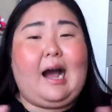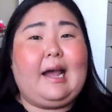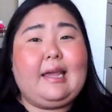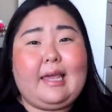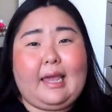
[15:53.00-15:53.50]

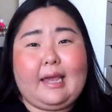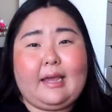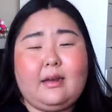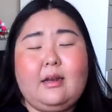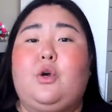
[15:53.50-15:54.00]
I
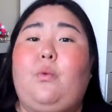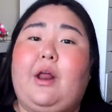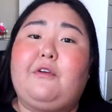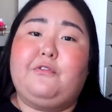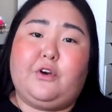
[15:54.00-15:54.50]
can. So when
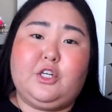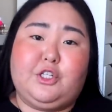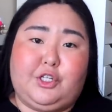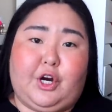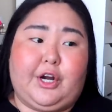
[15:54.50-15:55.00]
I
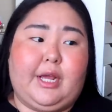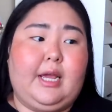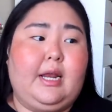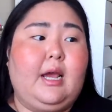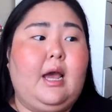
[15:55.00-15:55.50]
first
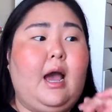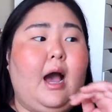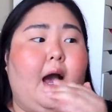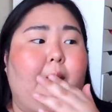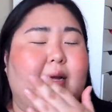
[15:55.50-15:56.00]
started,
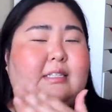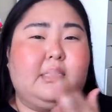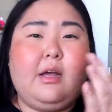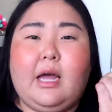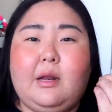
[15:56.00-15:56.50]
I
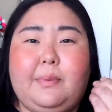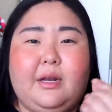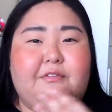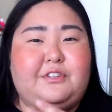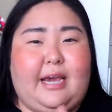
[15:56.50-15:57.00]
still had a
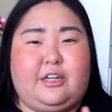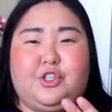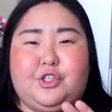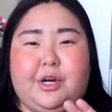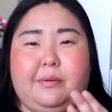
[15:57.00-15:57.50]
bit of
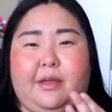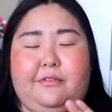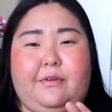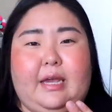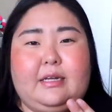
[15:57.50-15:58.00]
texture in my
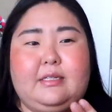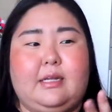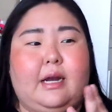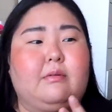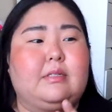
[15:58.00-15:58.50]
face
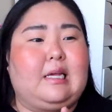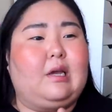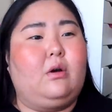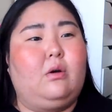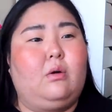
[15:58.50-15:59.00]
and I was
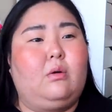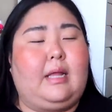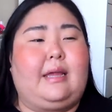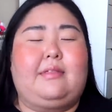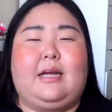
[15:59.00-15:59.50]
like, oh,
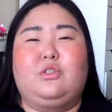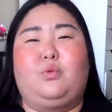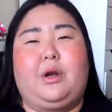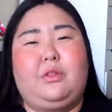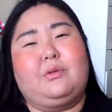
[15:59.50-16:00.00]
like that's
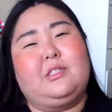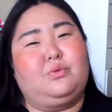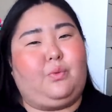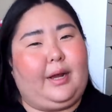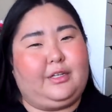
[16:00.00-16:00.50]
one of the
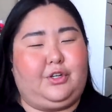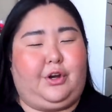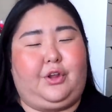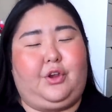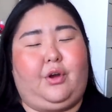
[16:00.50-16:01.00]
reasons why I
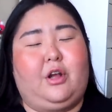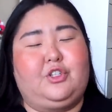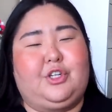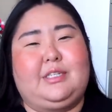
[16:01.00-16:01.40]
started Curology.